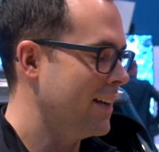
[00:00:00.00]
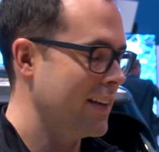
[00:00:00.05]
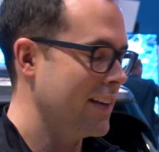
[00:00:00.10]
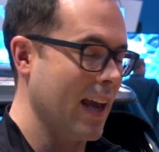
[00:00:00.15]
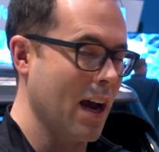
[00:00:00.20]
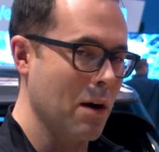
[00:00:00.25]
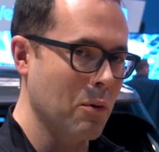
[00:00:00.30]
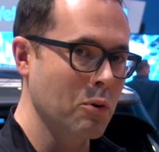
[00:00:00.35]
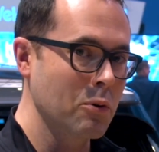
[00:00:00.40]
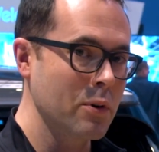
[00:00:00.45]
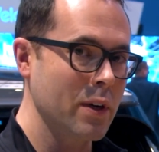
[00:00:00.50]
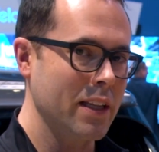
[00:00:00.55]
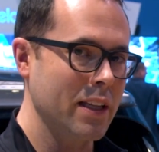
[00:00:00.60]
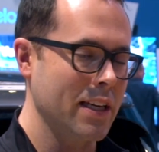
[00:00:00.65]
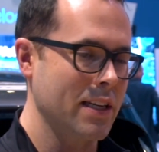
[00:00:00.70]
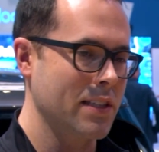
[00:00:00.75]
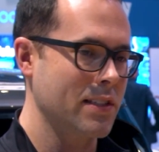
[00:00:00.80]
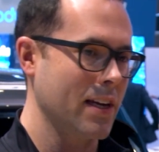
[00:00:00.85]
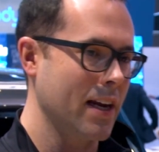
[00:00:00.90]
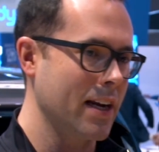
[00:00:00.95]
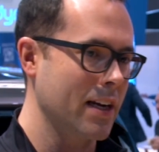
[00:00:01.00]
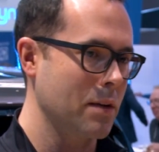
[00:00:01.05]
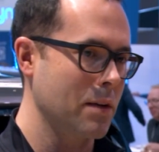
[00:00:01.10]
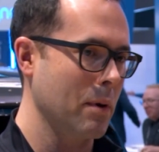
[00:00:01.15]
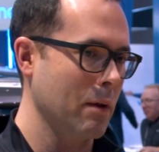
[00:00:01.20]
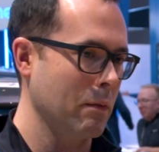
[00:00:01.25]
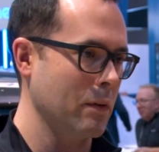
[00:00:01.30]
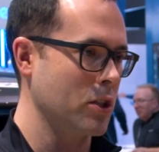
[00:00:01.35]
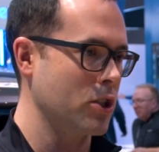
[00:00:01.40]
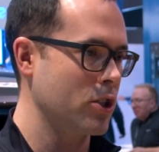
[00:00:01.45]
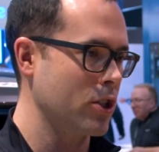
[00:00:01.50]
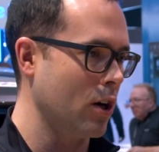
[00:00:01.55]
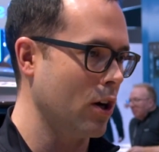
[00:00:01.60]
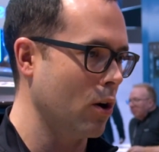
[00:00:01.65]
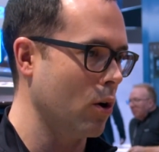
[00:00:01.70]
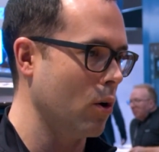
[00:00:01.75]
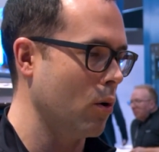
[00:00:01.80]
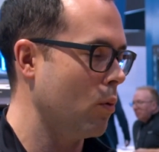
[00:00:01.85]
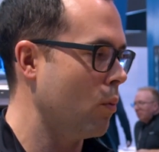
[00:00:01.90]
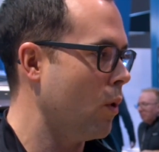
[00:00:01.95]
Yeah, we're really excited to be able to
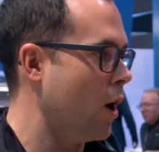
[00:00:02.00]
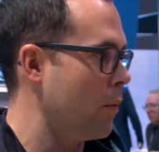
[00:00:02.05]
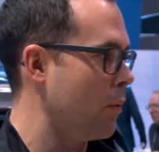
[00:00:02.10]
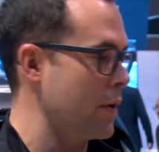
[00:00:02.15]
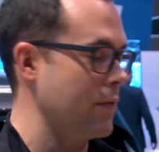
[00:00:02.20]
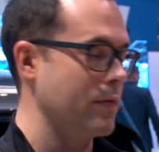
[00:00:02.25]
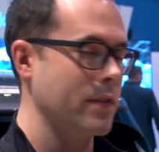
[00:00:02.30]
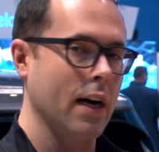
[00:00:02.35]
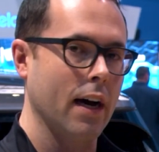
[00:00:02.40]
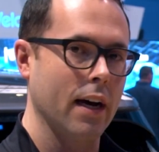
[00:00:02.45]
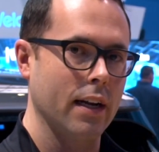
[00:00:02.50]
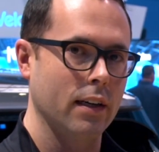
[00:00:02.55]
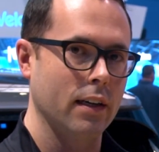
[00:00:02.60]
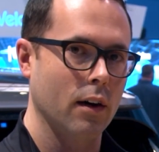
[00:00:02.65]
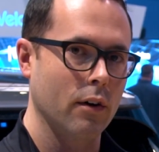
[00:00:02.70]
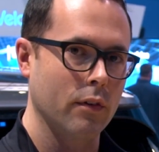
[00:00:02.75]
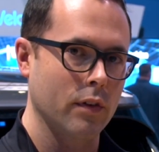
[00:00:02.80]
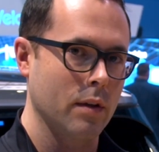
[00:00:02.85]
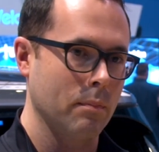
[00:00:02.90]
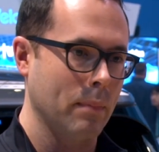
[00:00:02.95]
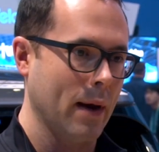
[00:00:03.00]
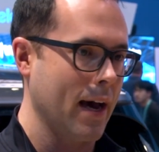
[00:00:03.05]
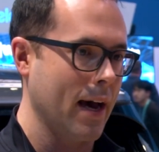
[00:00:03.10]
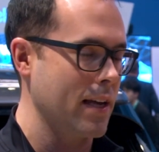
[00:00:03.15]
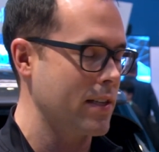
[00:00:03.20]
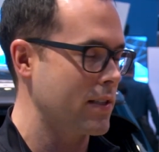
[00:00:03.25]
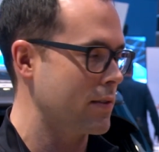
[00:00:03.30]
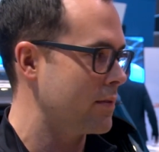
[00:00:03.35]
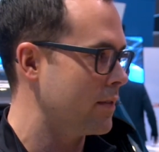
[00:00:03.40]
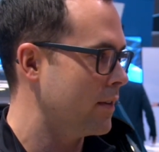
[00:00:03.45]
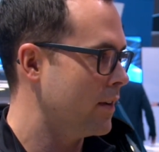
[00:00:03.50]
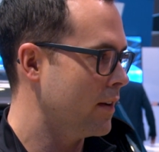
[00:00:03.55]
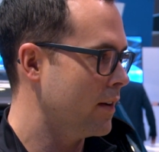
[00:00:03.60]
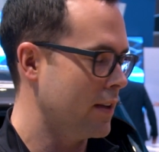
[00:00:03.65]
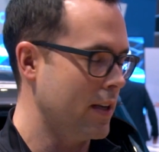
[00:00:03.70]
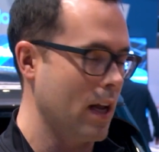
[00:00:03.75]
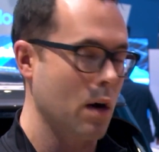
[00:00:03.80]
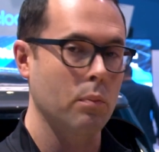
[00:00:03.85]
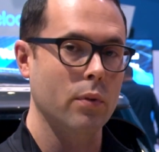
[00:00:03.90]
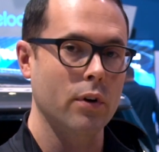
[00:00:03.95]
show what we've done over the past
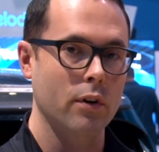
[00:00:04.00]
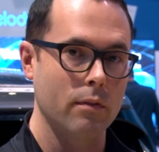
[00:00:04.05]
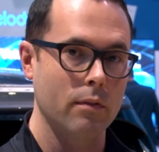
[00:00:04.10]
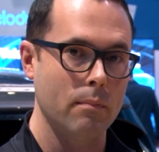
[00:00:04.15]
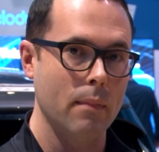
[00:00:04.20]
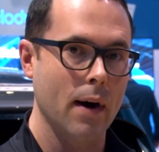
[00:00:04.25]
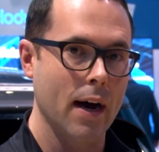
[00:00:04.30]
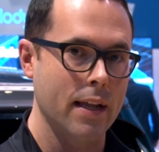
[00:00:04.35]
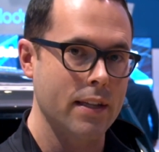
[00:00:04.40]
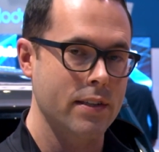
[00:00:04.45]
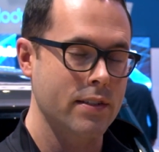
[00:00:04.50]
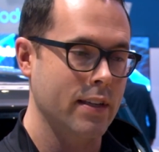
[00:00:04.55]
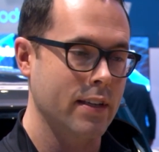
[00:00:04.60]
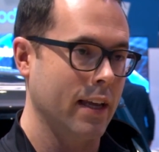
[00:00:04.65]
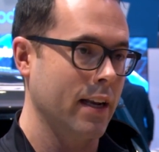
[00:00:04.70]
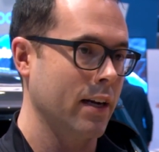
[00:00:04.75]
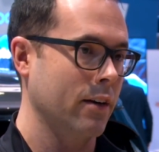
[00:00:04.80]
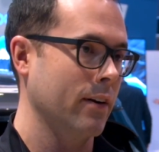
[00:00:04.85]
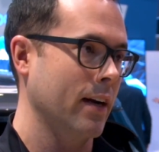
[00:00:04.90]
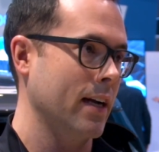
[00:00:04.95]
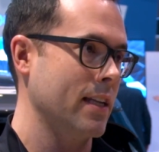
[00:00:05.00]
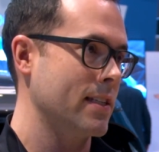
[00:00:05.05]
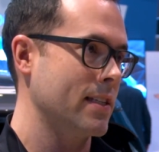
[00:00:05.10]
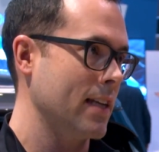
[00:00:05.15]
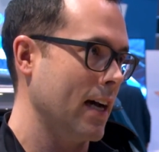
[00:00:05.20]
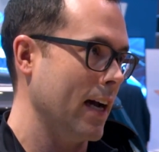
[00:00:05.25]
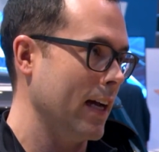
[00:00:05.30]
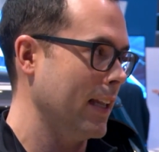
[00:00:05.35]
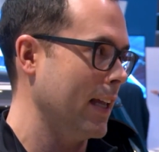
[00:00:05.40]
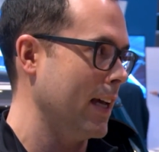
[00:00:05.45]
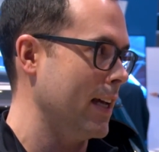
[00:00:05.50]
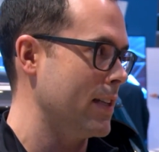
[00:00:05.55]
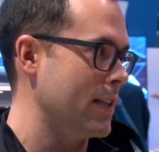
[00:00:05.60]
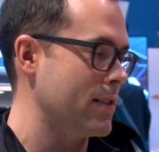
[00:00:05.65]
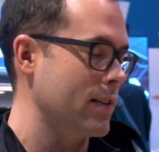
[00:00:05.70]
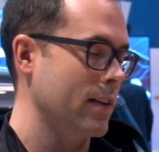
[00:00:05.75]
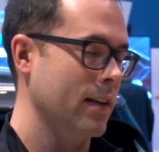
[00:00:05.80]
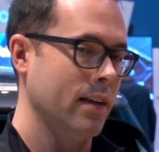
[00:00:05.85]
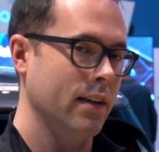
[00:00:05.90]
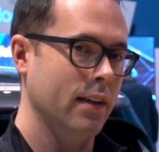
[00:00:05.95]
number of months to integrate
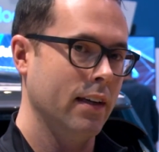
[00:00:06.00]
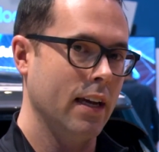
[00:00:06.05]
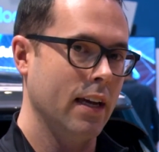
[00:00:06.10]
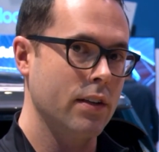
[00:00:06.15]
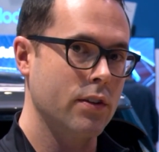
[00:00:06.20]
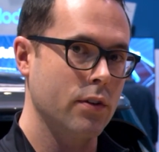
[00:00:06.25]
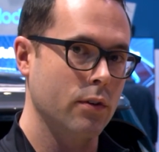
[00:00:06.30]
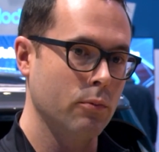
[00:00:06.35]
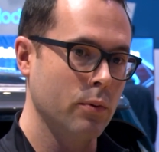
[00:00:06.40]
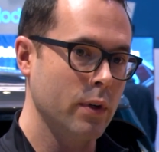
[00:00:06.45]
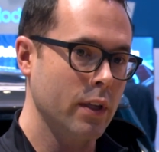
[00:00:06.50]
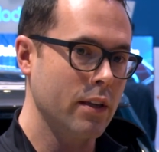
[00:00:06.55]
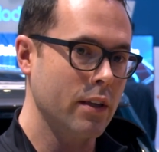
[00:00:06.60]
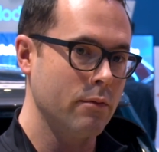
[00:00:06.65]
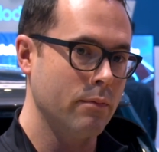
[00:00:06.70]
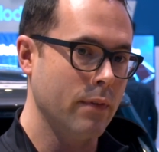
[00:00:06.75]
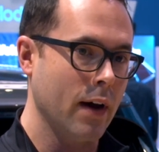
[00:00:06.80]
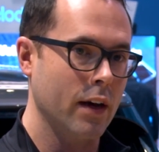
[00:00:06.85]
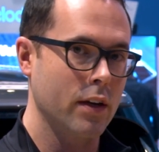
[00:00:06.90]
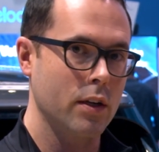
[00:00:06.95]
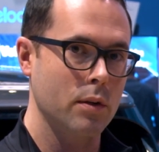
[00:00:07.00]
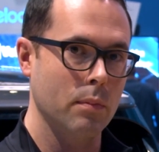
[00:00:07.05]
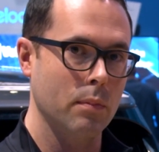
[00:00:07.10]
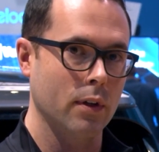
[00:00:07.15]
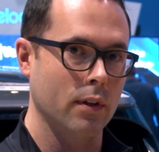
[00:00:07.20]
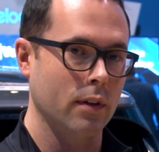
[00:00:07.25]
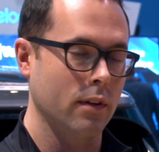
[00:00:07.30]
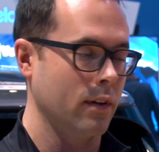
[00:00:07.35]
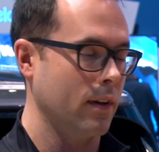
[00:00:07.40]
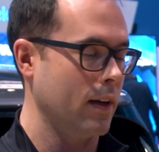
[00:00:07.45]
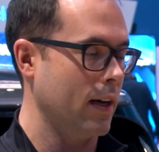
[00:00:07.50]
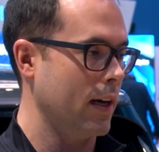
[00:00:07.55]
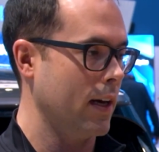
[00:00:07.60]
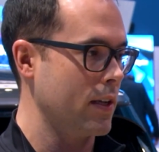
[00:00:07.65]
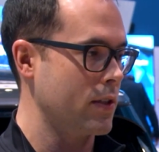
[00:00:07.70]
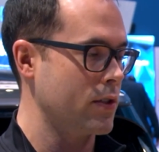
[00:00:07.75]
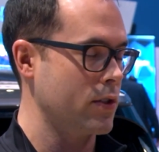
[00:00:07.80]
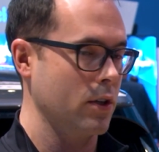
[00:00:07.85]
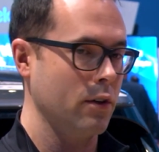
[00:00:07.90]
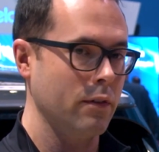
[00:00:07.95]
Cylance into really valuable
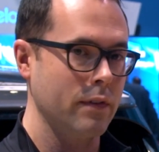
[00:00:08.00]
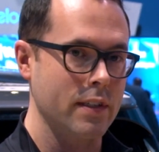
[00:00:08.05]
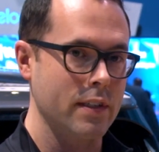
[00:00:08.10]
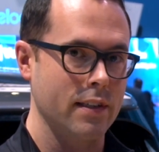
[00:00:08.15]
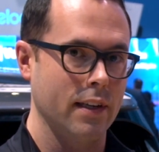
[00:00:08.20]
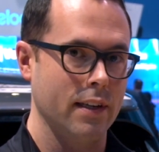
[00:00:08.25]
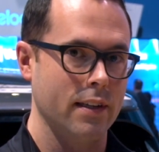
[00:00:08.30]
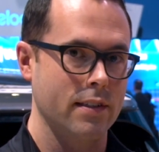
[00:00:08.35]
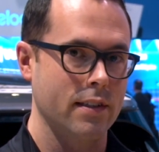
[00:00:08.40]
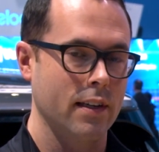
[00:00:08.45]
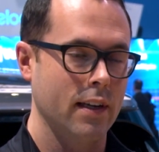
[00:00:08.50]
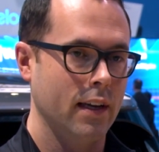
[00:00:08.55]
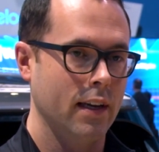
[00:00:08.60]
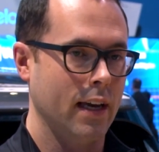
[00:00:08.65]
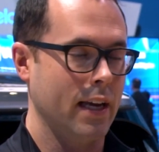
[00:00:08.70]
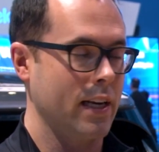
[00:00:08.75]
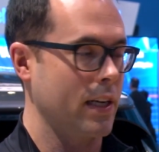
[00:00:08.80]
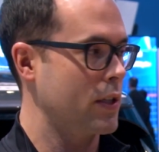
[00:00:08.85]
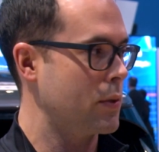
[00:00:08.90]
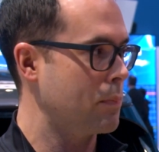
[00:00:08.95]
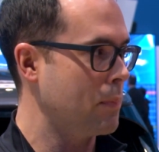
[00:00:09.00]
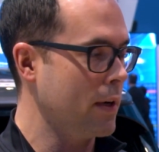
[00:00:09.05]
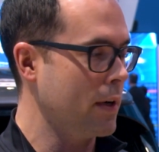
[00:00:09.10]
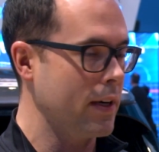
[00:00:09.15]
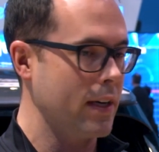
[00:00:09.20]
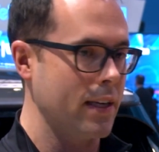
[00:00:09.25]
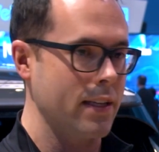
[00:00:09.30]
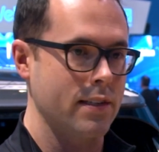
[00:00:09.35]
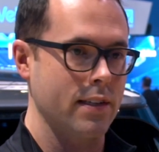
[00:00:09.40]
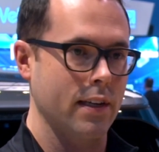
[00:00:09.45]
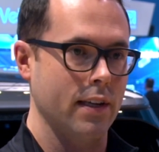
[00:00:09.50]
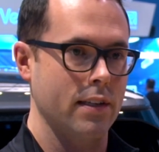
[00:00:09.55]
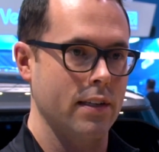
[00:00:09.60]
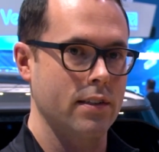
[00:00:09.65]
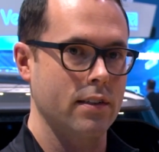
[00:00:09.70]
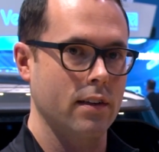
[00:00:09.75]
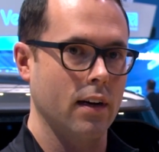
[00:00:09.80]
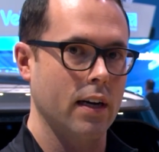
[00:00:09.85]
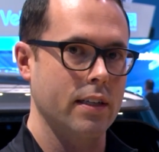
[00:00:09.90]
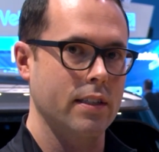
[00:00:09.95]
uh, services and
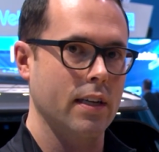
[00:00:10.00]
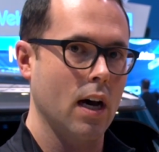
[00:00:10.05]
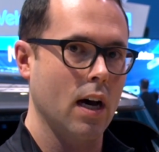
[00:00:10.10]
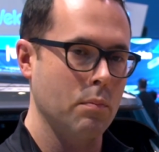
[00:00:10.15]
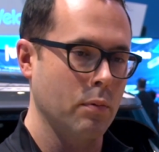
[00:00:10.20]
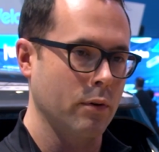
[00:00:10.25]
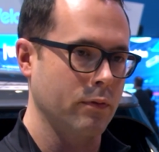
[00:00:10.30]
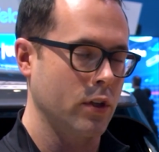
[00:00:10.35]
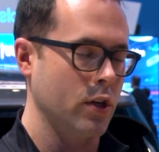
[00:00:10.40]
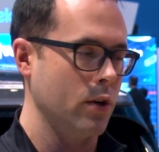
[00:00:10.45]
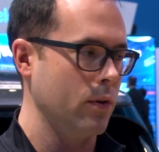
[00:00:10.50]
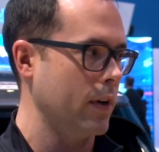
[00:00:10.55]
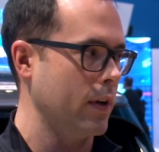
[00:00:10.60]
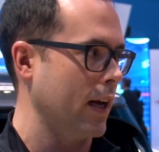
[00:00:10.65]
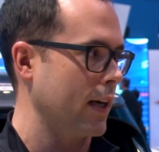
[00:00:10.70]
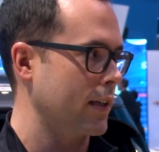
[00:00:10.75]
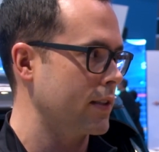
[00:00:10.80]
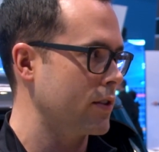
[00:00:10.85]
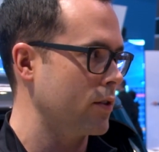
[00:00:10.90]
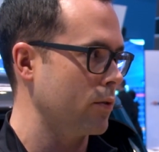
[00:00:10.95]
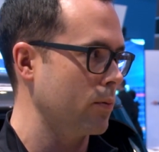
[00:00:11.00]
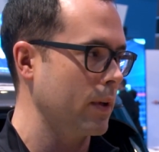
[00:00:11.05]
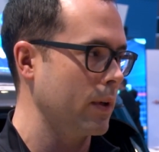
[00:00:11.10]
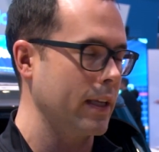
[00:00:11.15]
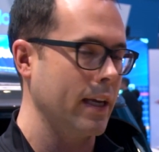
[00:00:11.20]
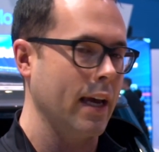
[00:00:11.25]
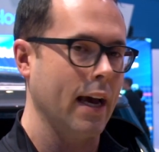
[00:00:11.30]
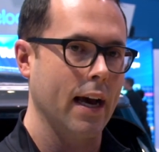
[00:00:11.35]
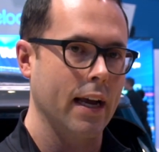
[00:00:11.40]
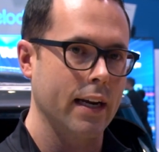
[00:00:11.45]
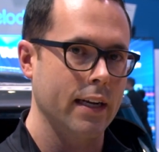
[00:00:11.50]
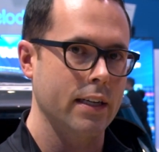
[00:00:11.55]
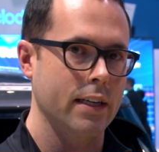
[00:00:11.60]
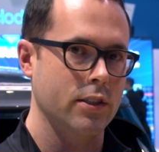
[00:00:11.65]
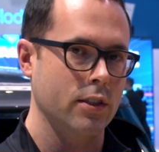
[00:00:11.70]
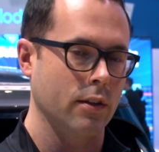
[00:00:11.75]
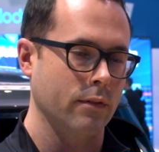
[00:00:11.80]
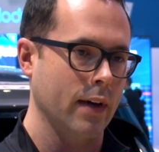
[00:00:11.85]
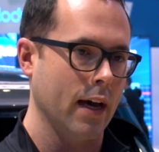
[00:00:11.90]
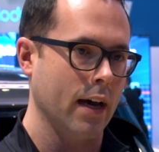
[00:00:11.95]
experiences on top of Q N X to really add
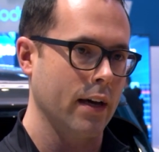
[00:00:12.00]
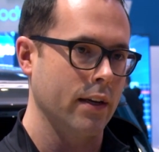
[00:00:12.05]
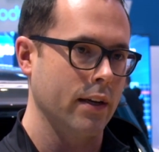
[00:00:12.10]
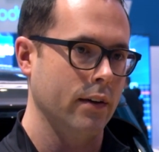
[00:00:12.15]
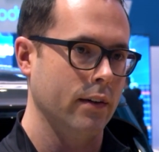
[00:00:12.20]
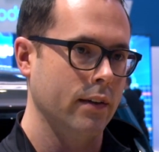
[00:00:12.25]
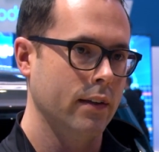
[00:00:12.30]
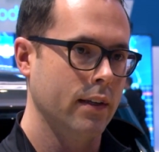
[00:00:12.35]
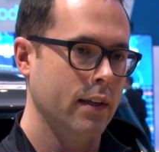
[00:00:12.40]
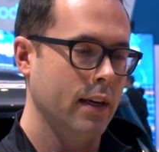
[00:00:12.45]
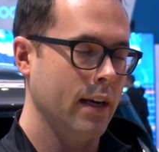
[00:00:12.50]
additional value.